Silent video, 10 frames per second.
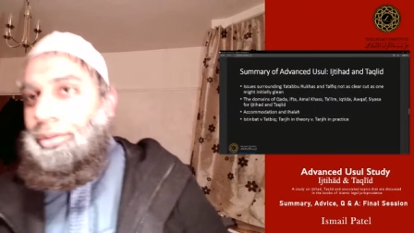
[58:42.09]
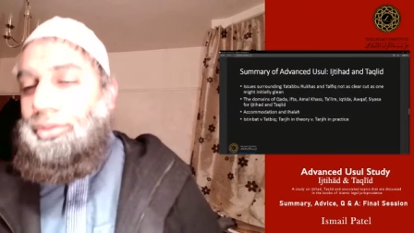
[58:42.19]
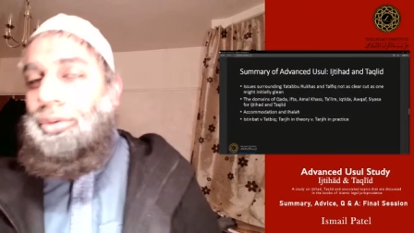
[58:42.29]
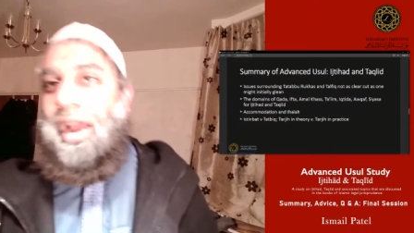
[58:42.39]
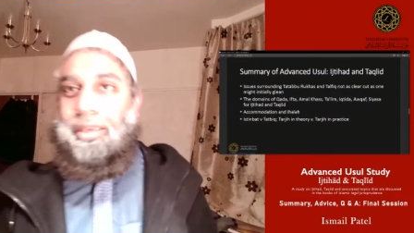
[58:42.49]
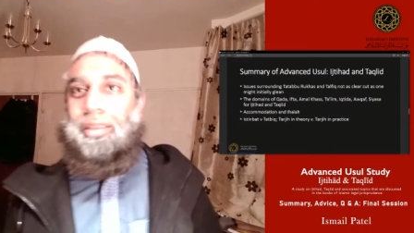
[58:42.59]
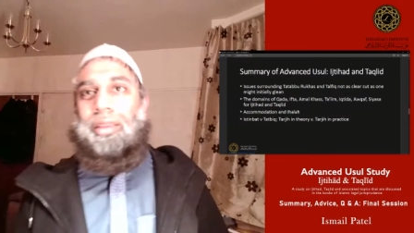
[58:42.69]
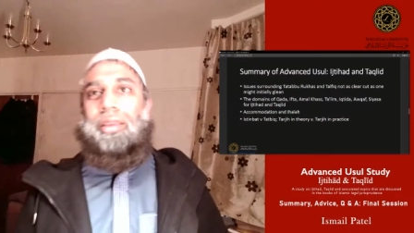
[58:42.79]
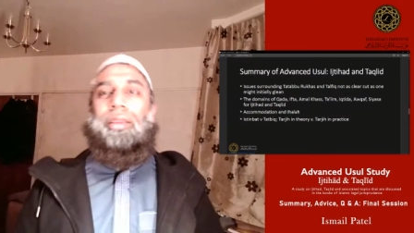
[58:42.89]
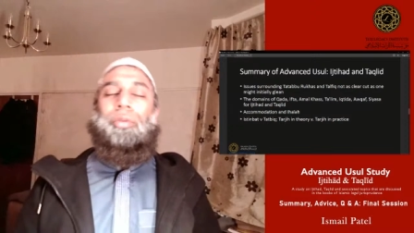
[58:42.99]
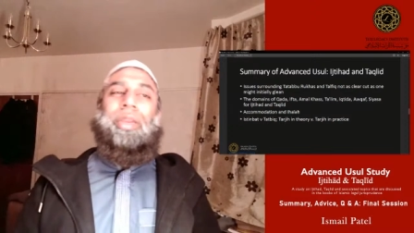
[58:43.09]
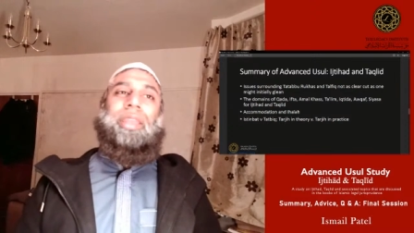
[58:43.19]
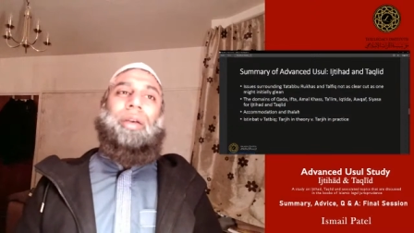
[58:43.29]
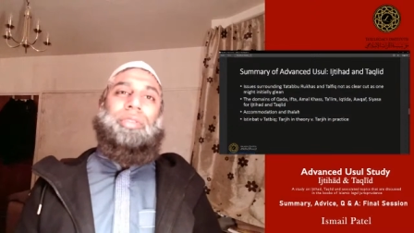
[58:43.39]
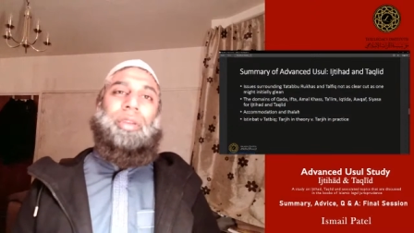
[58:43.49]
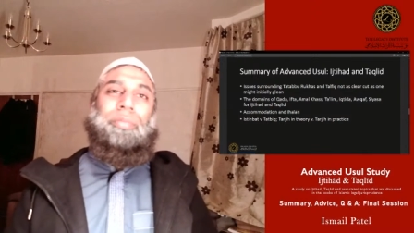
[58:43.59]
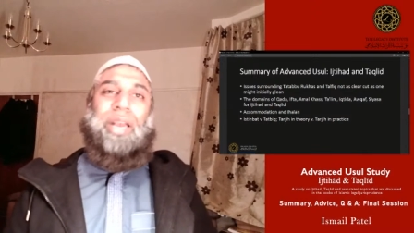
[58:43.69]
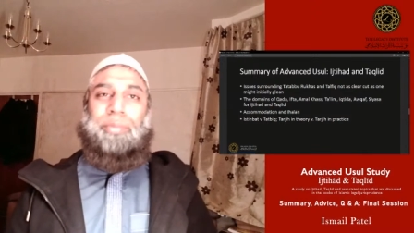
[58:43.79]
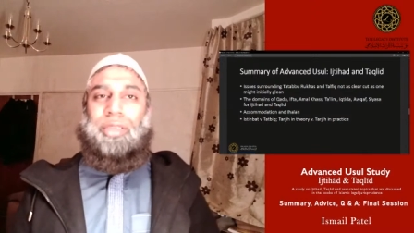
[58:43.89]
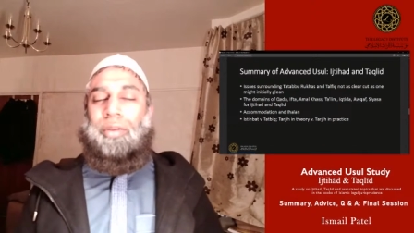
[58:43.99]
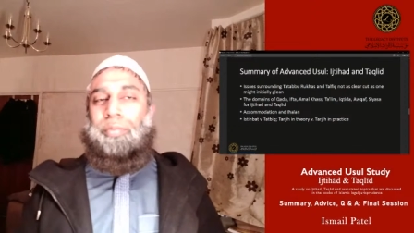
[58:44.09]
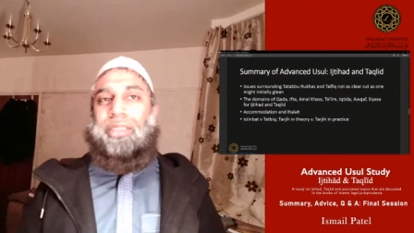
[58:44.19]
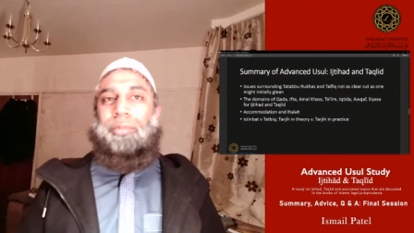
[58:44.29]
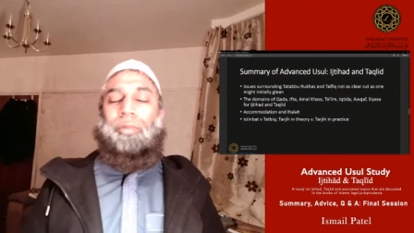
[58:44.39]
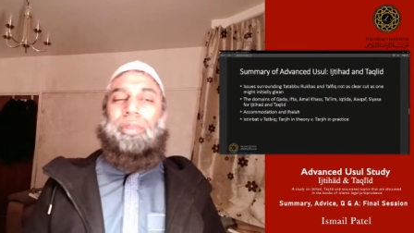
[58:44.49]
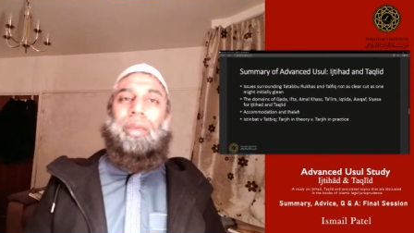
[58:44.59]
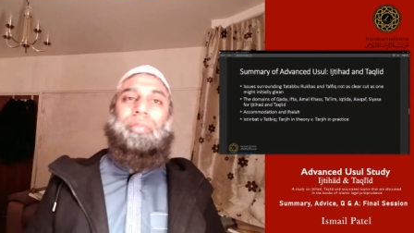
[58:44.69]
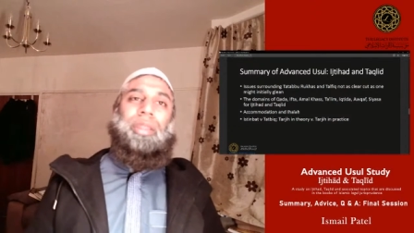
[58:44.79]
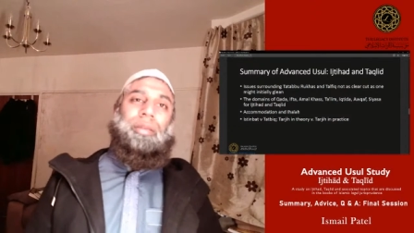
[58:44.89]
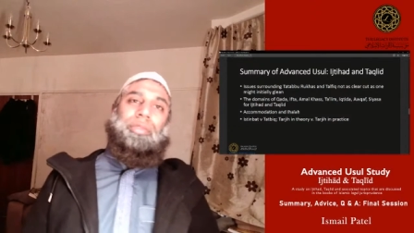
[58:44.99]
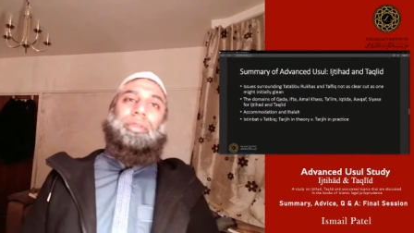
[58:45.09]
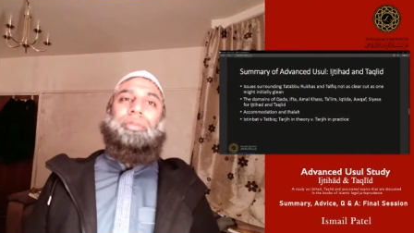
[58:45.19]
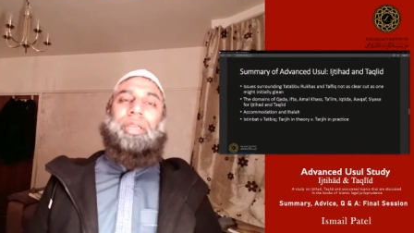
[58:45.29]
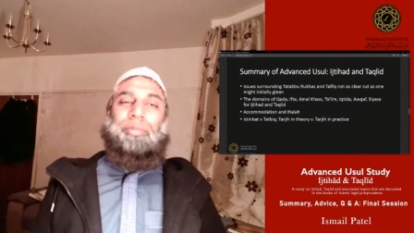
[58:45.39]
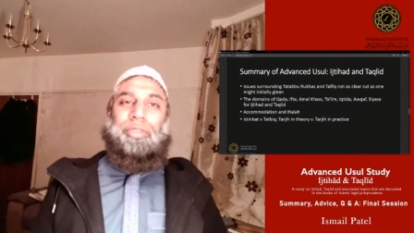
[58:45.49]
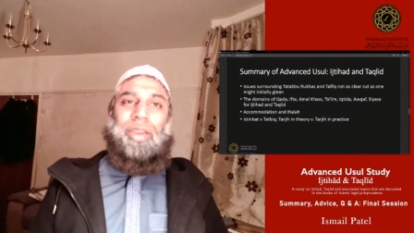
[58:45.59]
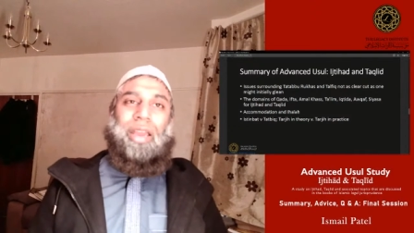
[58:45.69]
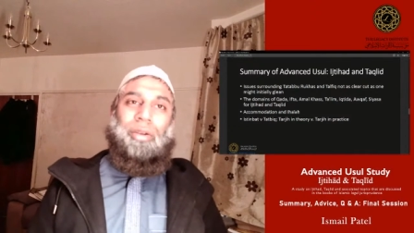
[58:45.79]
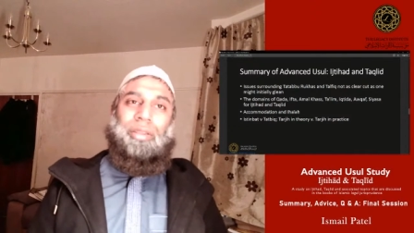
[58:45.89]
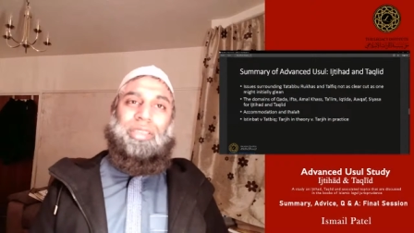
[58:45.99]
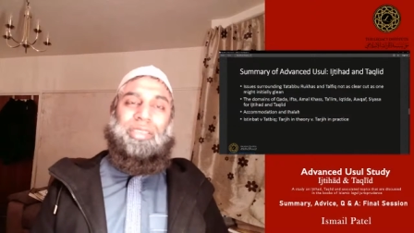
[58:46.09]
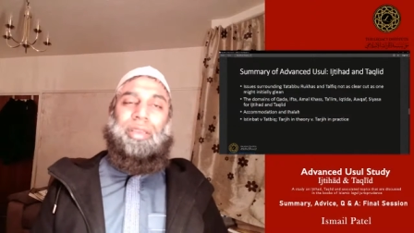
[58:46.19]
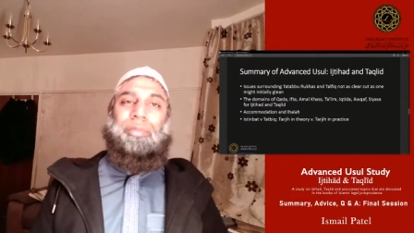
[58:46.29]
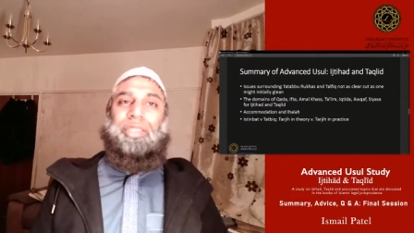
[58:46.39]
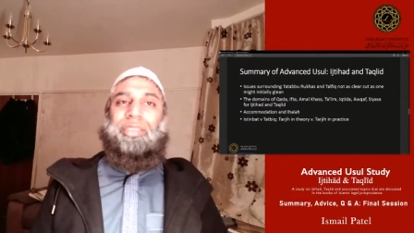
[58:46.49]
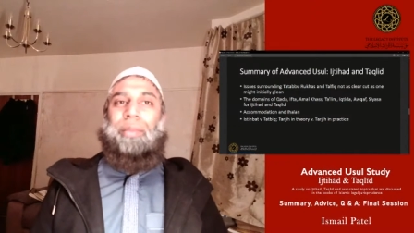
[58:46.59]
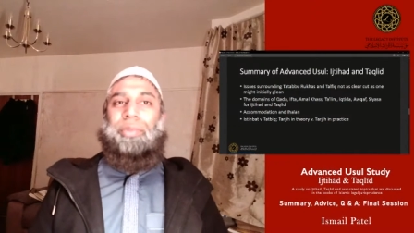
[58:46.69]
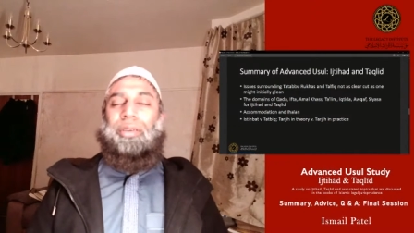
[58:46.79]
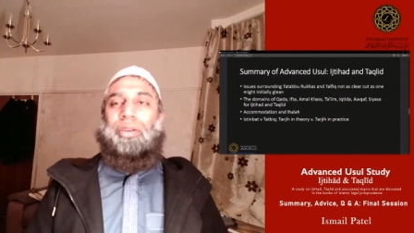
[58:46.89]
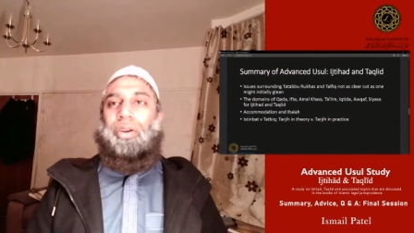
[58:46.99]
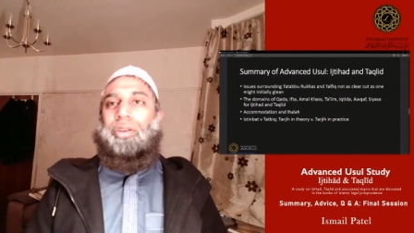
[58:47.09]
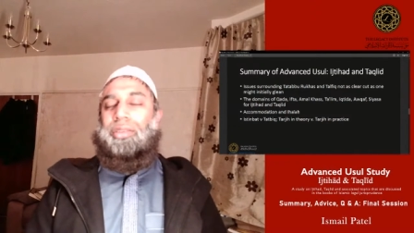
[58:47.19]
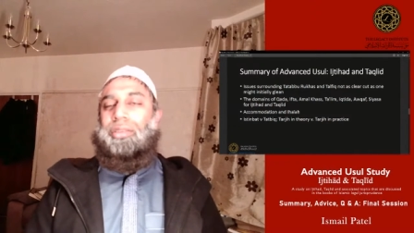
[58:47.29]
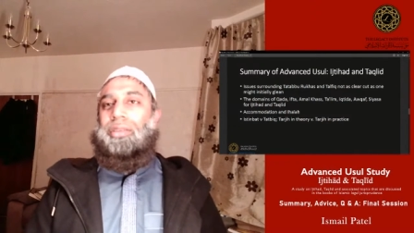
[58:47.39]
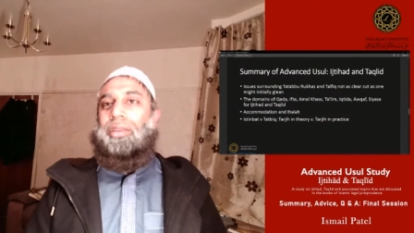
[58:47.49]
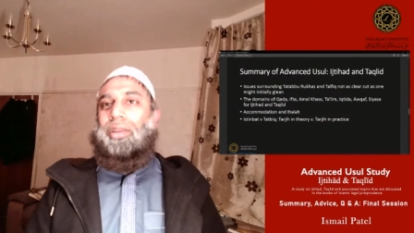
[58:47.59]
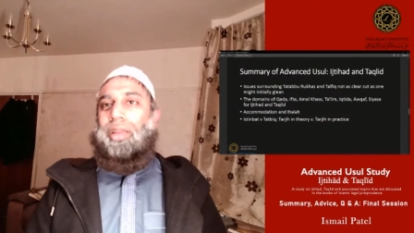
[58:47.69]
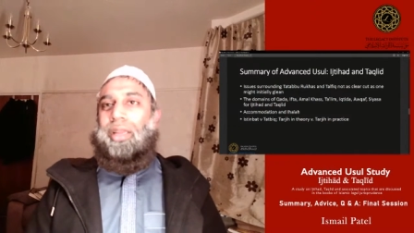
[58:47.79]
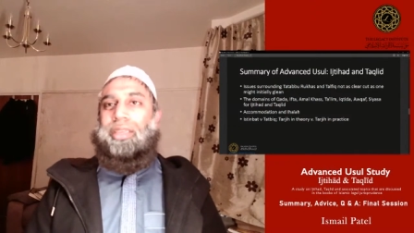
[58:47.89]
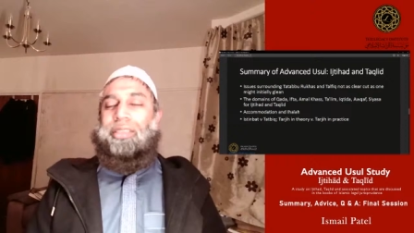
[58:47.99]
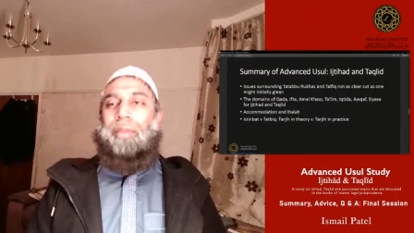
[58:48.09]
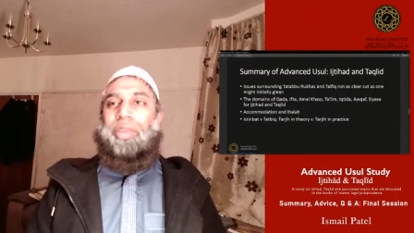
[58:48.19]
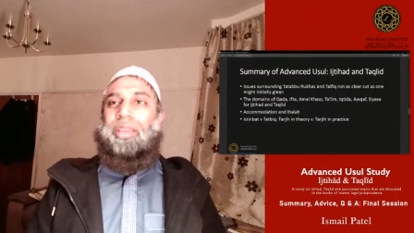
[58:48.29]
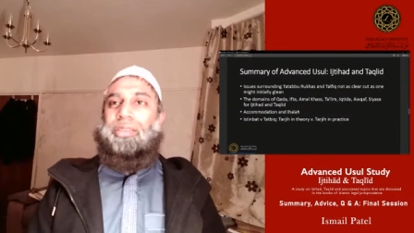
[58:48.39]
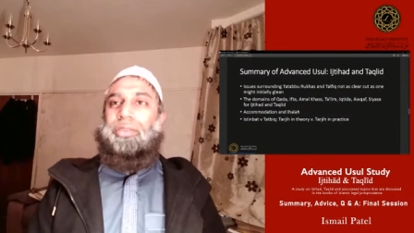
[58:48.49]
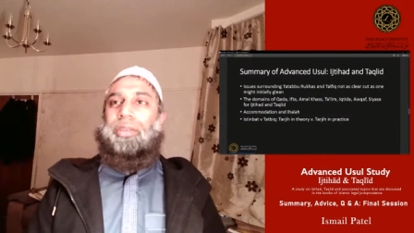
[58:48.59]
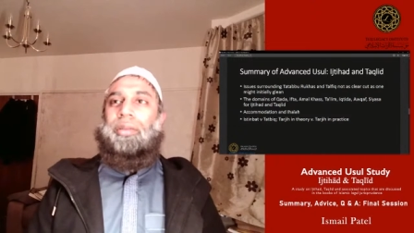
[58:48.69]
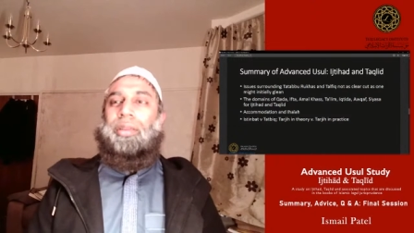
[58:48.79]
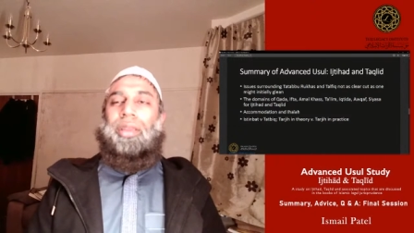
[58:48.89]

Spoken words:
to act in a way that was compatible with their madhab. So you had all these skirmishes happening across Islamic history.